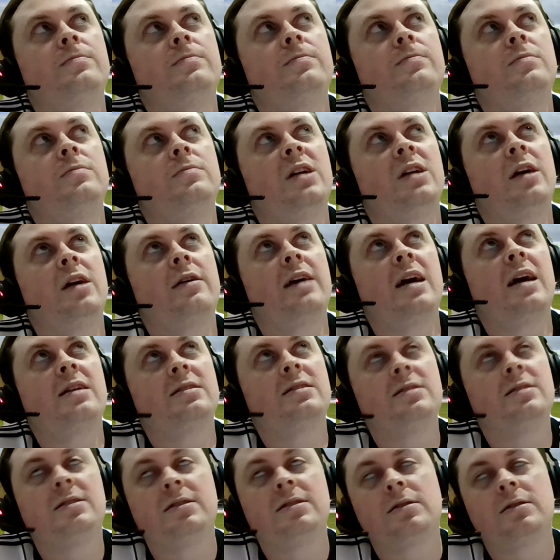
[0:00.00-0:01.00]
and
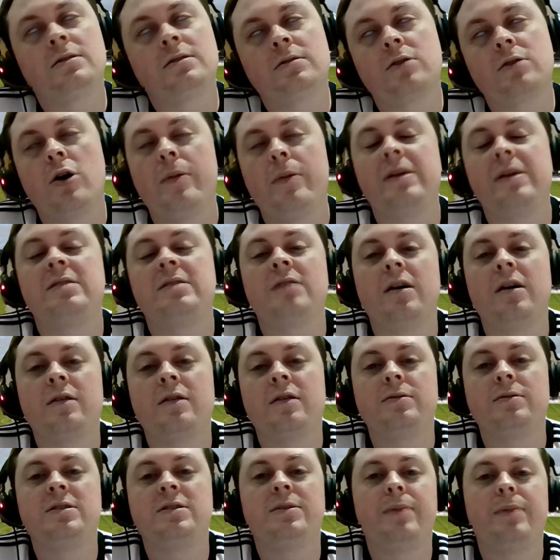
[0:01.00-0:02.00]
Caddis's comments
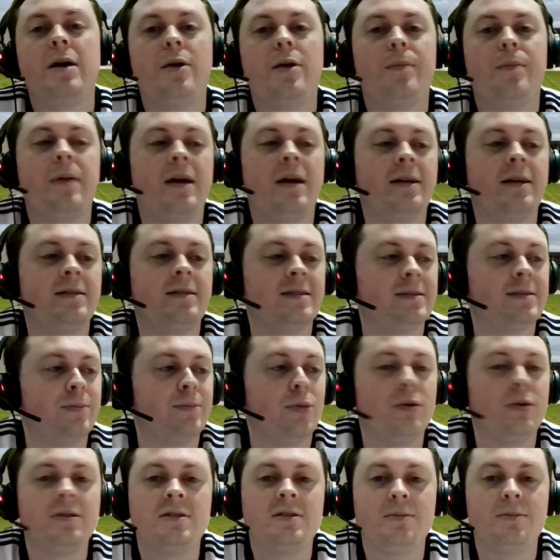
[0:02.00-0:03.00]
afterwards about being
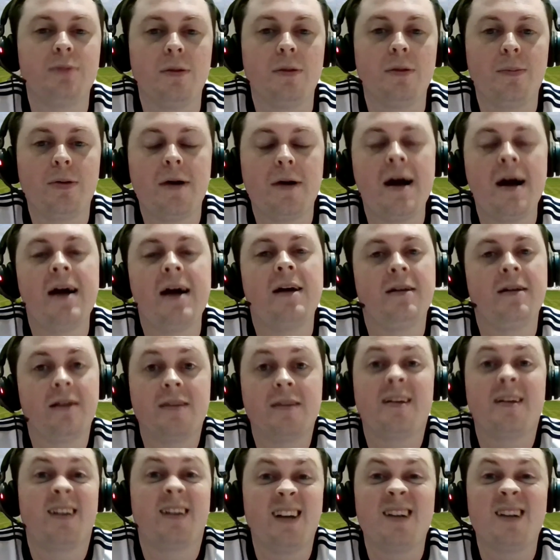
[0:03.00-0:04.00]
disappointed but proud. I
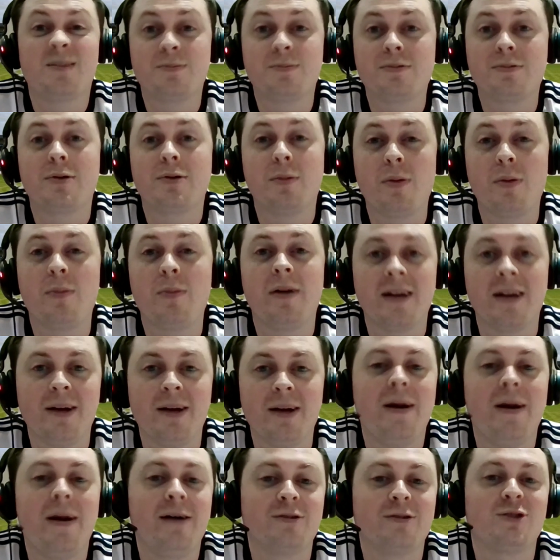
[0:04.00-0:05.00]
think that's probably
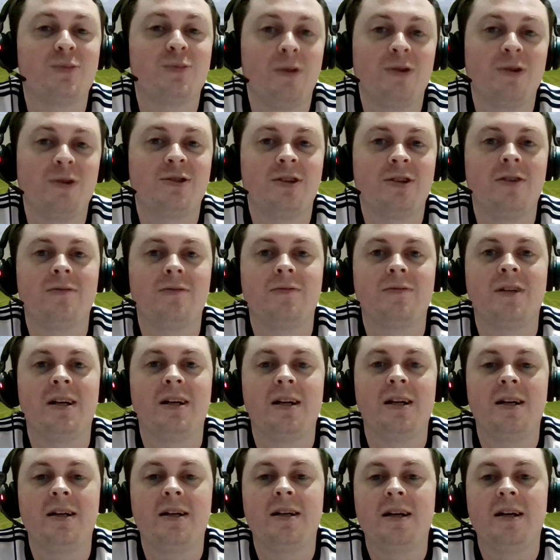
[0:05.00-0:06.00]
about spot on,
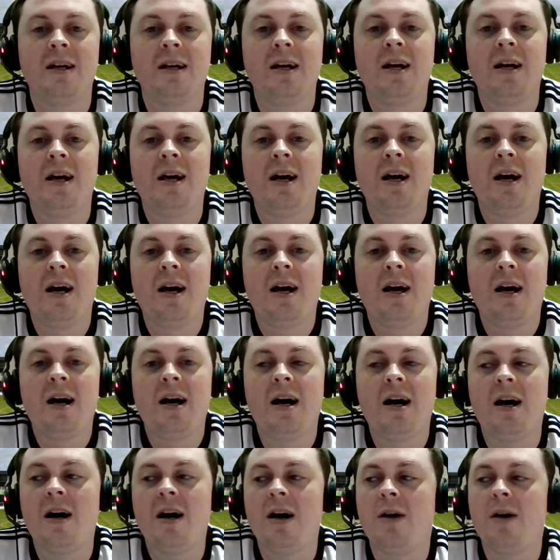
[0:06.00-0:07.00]
really.
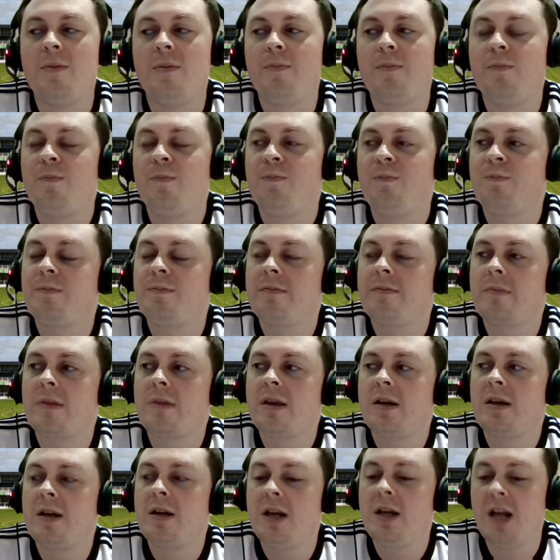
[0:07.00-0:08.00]
And
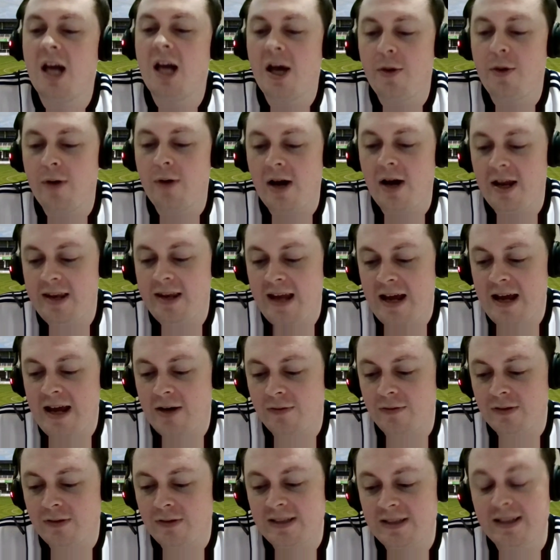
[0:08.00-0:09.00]
then
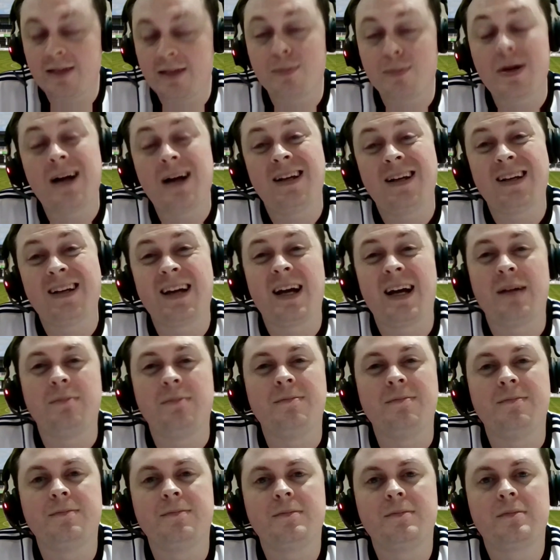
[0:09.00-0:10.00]
obviously the Brackley
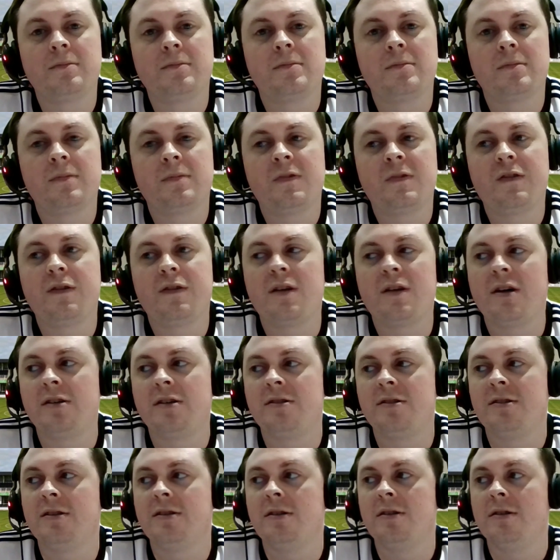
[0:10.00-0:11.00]
game, for
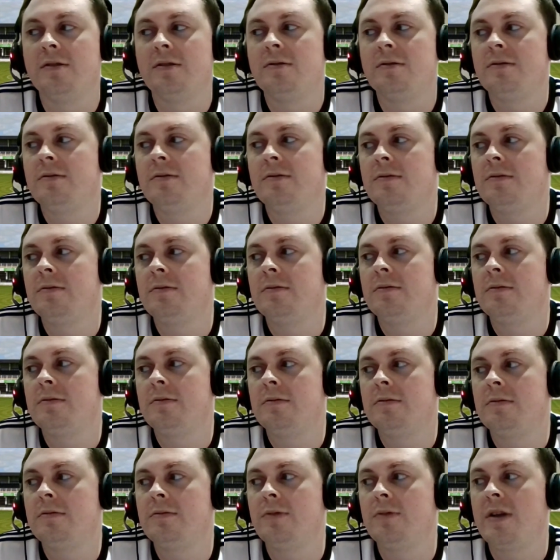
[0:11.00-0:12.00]
those that
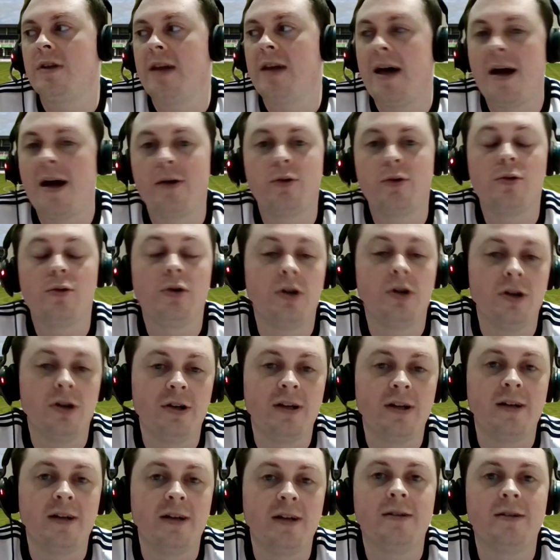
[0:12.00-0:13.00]
were there or heard
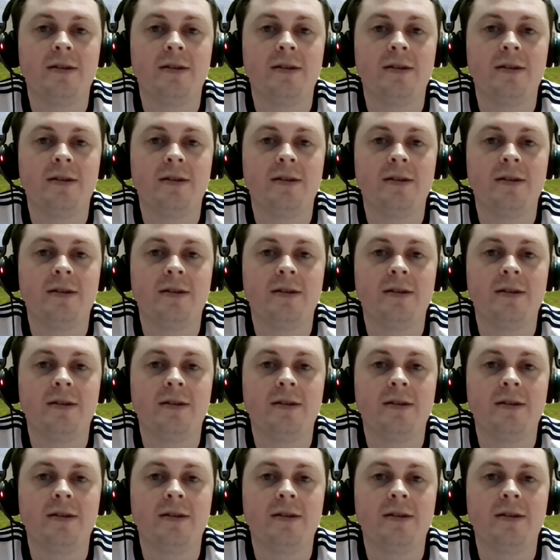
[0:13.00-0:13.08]
it